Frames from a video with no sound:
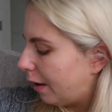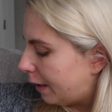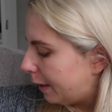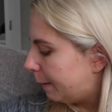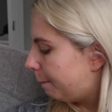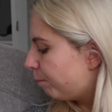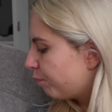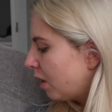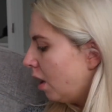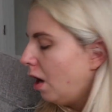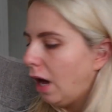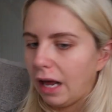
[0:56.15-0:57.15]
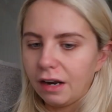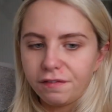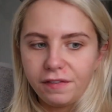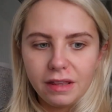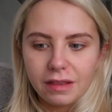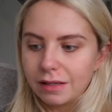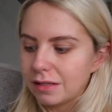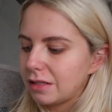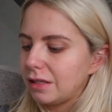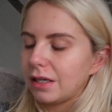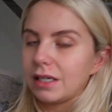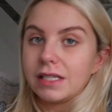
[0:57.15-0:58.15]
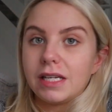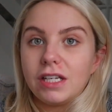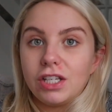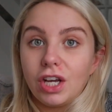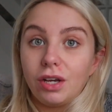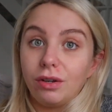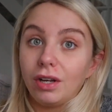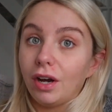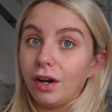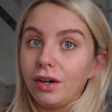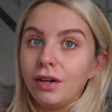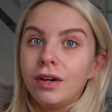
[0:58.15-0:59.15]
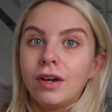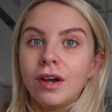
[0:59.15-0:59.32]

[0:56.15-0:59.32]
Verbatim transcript: and I think that's going to continue, you know.